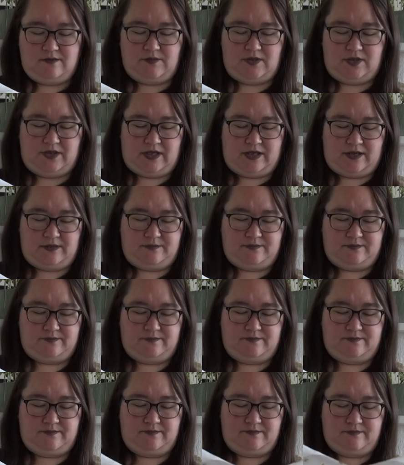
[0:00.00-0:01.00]
But yeah,
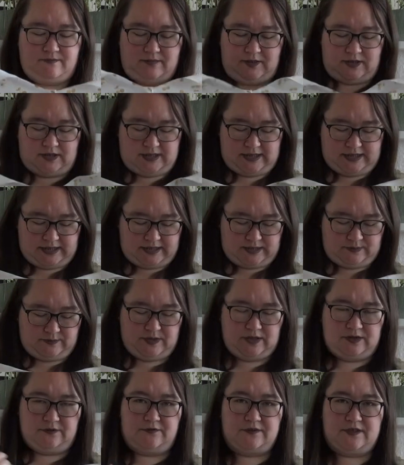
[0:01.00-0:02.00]
it takes a
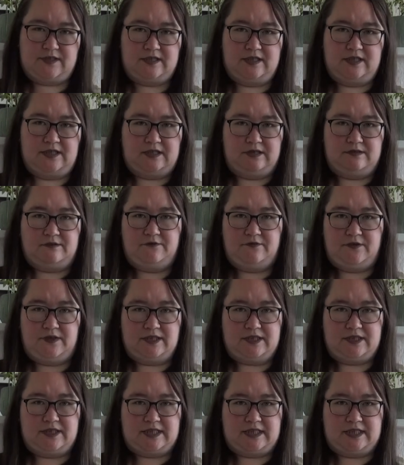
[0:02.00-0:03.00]
bit of skill,
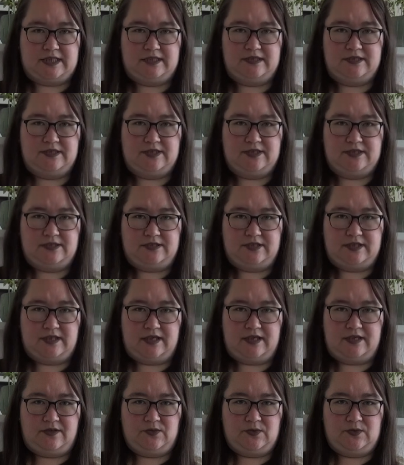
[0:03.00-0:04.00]
finger skill, to
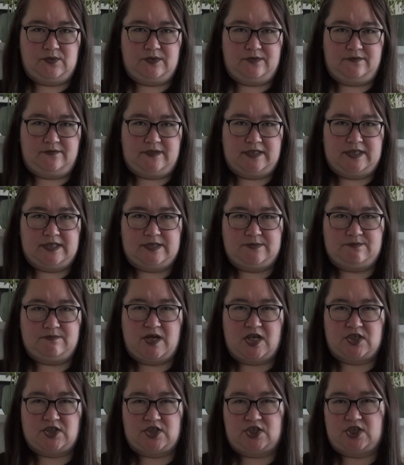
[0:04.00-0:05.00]
get all of this
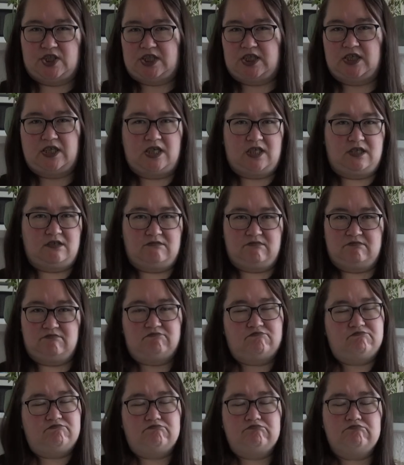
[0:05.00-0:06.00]
matching and
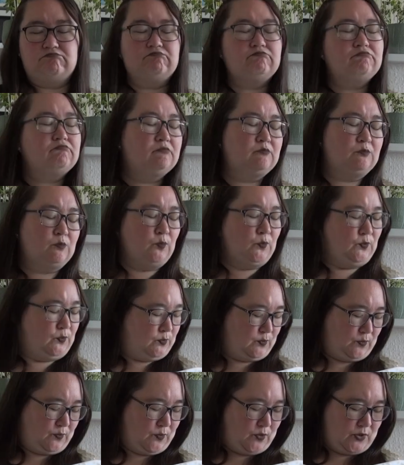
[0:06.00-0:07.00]

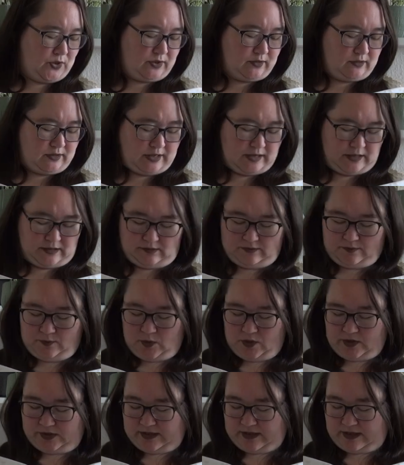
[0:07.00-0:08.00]
work, uh,
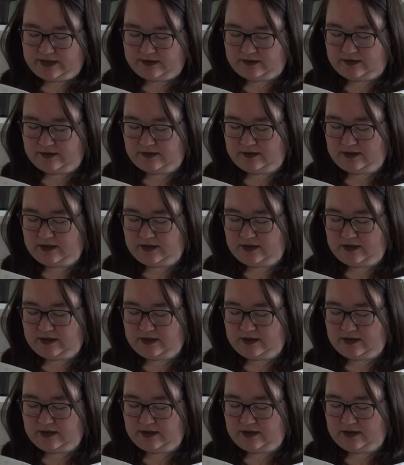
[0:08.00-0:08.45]
worked out.